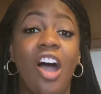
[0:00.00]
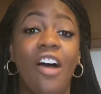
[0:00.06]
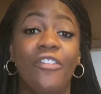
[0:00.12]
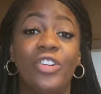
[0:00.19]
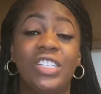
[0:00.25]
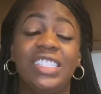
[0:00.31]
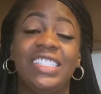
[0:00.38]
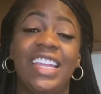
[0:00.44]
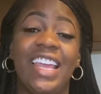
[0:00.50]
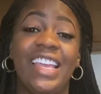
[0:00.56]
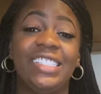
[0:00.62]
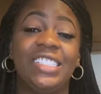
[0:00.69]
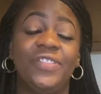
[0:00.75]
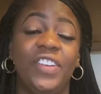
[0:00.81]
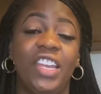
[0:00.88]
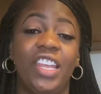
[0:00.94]
for
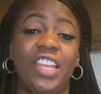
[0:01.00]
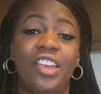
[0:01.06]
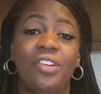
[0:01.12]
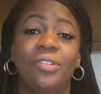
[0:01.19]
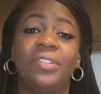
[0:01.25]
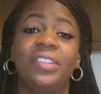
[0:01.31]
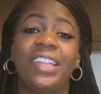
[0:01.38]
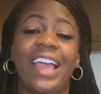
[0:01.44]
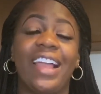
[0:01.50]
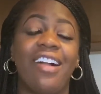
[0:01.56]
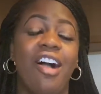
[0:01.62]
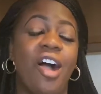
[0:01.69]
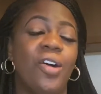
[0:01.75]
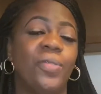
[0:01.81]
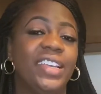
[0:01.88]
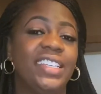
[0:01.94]
today's video. Like I
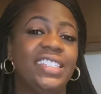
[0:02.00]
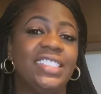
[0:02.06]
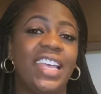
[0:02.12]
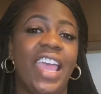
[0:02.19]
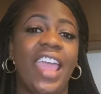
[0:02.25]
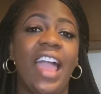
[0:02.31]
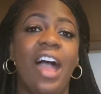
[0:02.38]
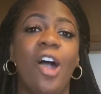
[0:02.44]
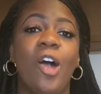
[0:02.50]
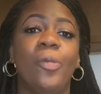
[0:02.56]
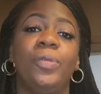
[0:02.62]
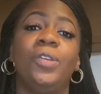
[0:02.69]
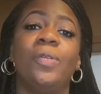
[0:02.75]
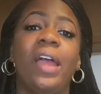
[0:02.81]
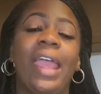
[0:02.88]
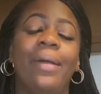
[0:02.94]
always say, I hope
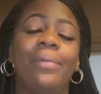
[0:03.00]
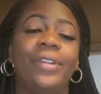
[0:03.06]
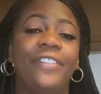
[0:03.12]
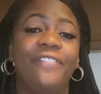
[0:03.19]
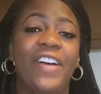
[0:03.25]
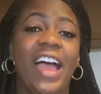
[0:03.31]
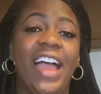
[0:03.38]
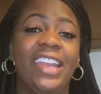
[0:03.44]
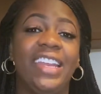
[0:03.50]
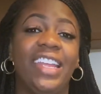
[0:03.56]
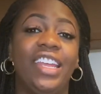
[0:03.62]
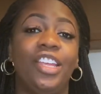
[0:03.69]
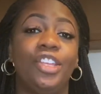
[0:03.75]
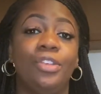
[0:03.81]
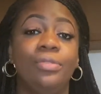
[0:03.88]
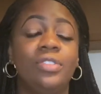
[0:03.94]
you were able to find
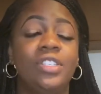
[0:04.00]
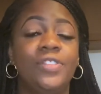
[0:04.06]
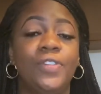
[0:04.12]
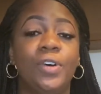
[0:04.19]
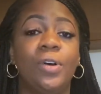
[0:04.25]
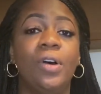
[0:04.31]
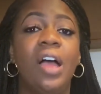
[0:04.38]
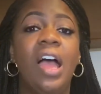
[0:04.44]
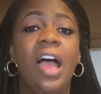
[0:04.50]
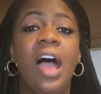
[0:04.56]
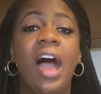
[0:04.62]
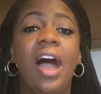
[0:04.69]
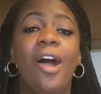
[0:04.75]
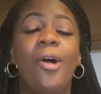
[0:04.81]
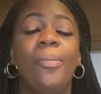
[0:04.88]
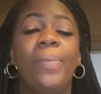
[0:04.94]
it useful.
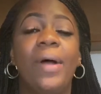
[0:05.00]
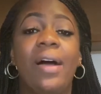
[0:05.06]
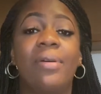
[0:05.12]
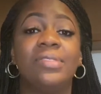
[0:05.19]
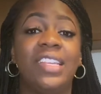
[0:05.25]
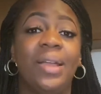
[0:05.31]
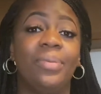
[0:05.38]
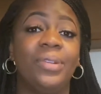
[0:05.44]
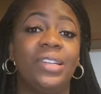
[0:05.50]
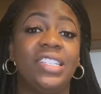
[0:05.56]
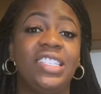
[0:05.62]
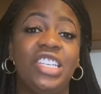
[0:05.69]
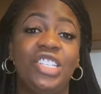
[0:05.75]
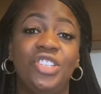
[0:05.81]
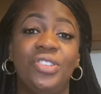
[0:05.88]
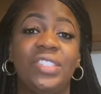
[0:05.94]
I hope I was able to
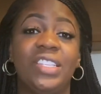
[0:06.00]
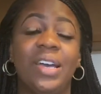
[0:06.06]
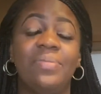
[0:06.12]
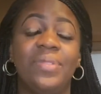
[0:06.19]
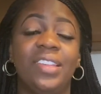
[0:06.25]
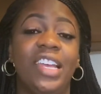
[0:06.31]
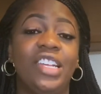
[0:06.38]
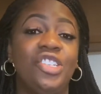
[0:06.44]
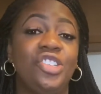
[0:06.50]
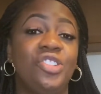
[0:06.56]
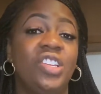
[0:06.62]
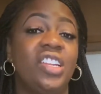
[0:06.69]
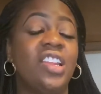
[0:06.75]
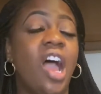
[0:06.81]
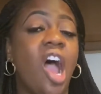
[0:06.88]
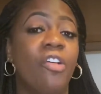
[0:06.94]
teach you something that you
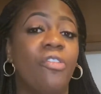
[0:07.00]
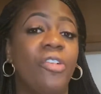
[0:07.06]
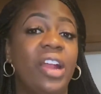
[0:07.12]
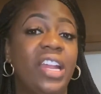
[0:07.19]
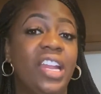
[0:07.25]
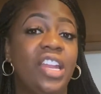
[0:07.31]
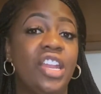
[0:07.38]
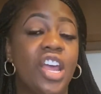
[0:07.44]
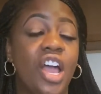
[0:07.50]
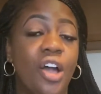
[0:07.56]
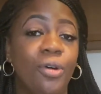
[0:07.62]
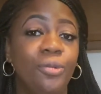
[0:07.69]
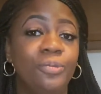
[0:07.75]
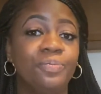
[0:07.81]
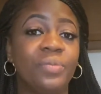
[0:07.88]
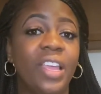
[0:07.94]
didn't already
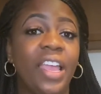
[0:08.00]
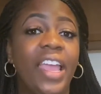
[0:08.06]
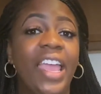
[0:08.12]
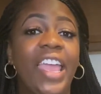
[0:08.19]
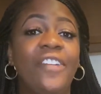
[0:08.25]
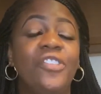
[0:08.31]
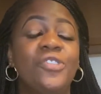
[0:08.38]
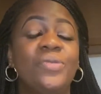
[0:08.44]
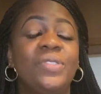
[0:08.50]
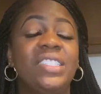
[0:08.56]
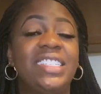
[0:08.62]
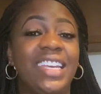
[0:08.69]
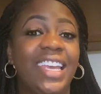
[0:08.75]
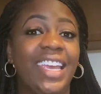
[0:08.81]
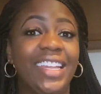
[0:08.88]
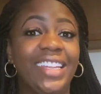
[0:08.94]
know. If you
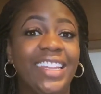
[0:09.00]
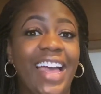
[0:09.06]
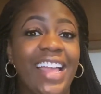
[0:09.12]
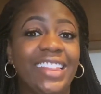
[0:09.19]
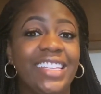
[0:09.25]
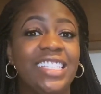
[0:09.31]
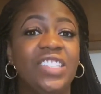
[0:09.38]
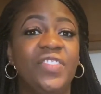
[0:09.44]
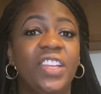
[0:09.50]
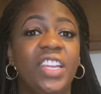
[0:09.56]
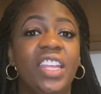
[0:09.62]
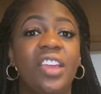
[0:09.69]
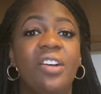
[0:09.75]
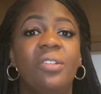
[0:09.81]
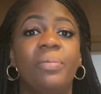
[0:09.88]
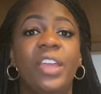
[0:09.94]
did like this
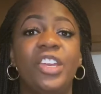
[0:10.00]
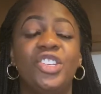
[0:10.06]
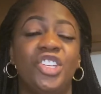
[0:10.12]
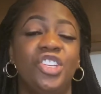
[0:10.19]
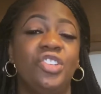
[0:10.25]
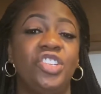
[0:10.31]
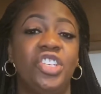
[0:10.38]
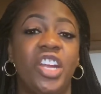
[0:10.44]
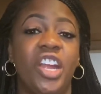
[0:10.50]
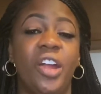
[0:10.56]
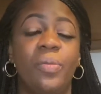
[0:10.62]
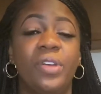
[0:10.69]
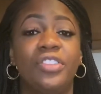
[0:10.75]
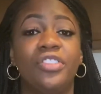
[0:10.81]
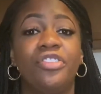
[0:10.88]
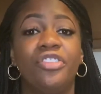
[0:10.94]
video, make sure you share it
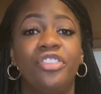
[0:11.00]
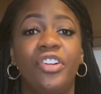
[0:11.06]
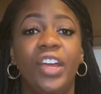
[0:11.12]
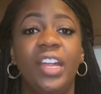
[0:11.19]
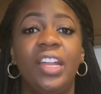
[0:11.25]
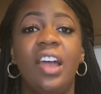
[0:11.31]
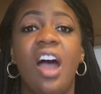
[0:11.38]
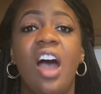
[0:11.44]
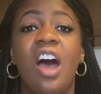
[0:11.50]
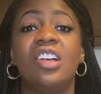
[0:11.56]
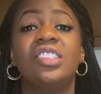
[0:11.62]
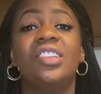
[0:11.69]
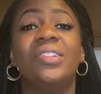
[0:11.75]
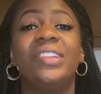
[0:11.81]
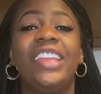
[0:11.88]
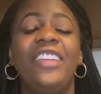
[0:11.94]
with a friend.
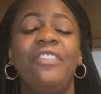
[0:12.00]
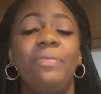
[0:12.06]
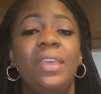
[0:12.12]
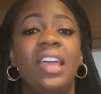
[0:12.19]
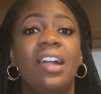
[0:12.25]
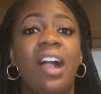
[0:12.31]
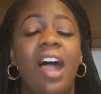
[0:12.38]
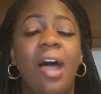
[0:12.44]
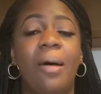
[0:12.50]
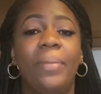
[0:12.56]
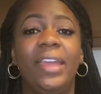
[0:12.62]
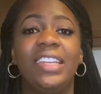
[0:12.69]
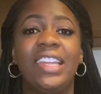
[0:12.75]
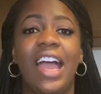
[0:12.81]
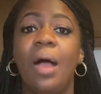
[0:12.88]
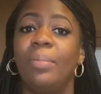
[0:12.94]
Also, leave me a
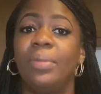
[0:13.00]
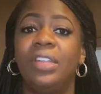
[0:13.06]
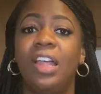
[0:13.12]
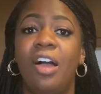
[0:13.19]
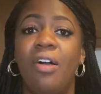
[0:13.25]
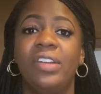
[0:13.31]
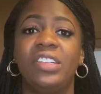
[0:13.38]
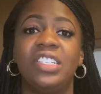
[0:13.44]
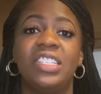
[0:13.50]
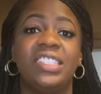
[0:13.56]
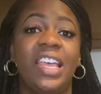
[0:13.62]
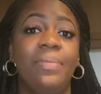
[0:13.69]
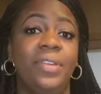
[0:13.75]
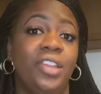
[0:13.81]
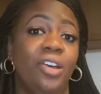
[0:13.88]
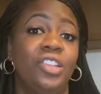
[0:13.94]
comment down below and just
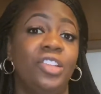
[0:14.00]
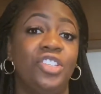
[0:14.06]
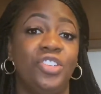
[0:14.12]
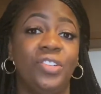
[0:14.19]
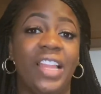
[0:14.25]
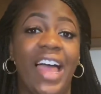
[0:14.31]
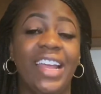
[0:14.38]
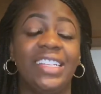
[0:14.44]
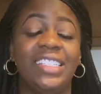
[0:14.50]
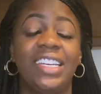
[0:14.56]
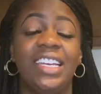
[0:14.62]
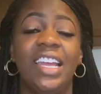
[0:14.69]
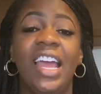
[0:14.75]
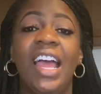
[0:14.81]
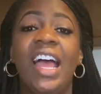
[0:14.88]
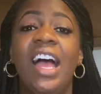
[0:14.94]
let me know that you liked
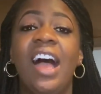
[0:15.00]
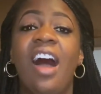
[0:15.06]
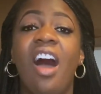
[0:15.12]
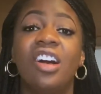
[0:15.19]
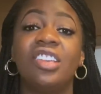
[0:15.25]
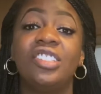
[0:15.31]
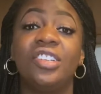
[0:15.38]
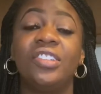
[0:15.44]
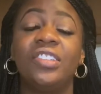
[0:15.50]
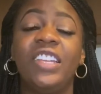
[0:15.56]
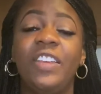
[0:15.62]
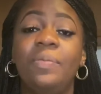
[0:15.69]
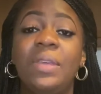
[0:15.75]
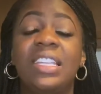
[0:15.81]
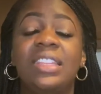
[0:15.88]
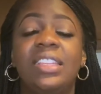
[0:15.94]
it. Also,
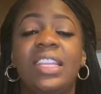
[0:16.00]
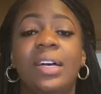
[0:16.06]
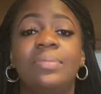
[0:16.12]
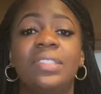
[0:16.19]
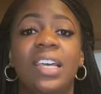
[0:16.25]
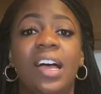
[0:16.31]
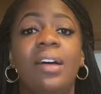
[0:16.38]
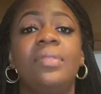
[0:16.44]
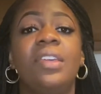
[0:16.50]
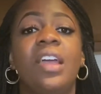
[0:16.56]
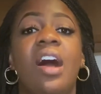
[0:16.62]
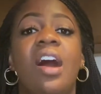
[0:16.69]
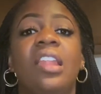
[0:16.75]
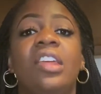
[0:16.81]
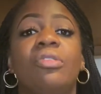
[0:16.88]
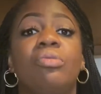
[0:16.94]
leave me a thumbs up,
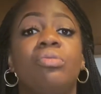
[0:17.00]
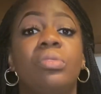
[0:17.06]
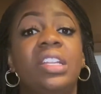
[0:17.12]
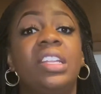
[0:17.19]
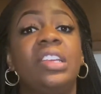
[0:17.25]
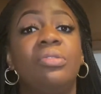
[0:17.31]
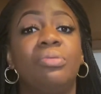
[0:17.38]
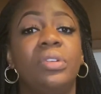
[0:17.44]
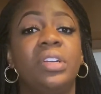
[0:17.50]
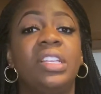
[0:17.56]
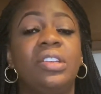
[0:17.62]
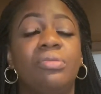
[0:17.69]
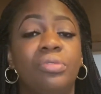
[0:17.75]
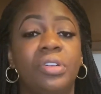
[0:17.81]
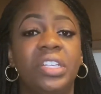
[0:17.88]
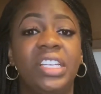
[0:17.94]
y'all. It
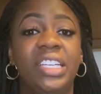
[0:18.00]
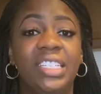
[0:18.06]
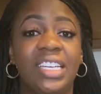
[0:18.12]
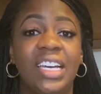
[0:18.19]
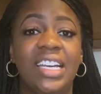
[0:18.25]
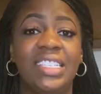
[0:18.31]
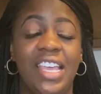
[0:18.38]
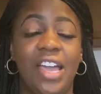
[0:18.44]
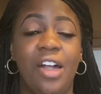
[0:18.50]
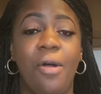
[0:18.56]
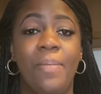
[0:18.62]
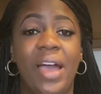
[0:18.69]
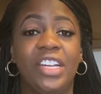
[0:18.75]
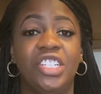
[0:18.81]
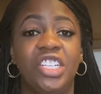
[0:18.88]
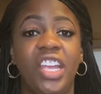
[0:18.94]
really does help
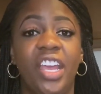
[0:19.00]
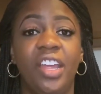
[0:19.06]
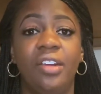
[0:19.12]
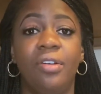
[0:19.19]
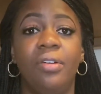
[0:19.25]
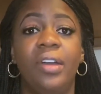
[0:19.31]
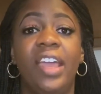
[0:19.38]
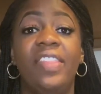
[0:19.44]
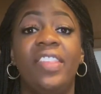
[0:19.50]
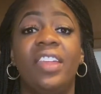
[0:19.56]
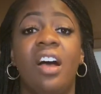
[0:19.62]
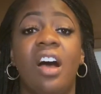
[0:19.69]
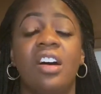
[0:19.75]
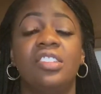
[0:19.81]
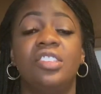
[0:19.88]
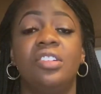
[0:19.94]
my channel. And then
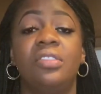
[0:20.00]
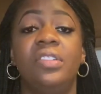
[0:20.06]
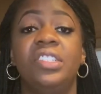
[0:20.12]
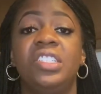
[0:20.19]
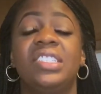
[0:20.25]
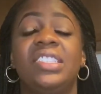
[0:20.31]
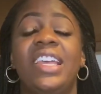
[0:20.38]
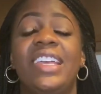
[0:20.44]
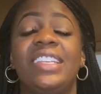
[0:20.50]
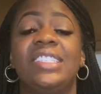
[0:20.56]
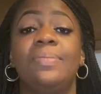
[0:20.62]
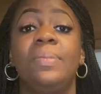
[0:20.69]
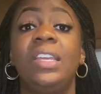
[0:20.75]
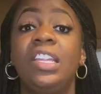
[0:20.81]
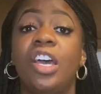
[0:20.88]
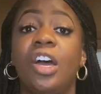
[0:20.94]
also it just lets
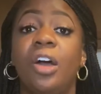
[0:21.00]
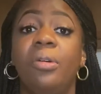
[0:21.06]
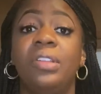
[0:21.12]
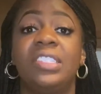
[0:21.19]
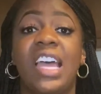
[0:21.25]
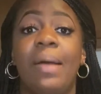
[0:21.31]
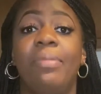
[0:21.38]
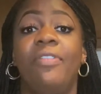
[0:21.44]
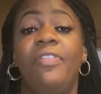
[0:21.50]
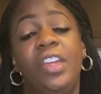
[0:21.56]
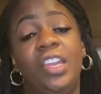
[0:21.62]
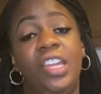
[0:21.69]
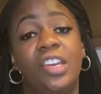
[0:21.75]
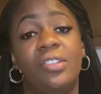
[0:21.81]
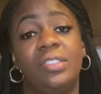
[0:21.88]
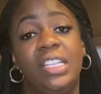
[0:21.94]
me know the type of
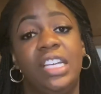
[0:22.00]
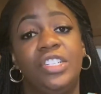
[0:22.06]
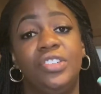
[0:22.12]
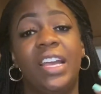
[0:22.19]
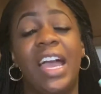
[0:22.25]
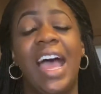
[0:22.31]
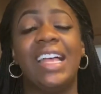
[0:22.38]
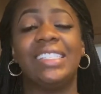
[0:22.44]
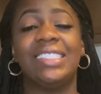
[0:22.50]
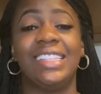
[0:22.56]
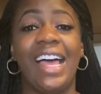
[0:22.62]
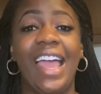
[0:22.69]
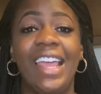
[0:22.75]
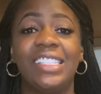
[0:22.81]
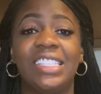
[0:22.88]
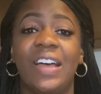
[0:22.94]
videos that you guys
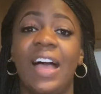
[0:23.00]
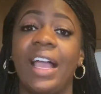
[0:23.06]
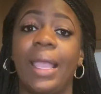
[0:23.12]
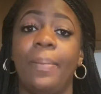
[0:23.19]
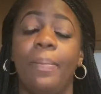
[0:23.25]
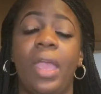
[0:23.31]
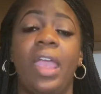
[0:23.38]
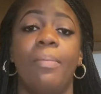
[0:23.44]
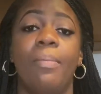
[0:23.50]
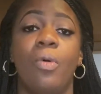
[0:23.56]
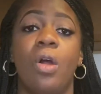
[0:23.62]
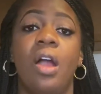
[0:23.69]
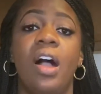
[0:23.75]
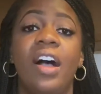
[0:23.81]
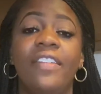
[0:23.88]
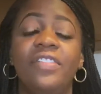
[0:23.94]
like so I can make
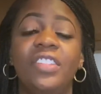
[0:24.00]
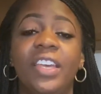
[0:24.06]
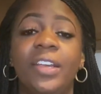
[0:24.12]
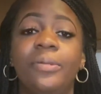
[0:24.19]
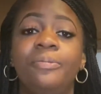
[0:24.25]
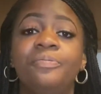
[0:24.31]
more of them.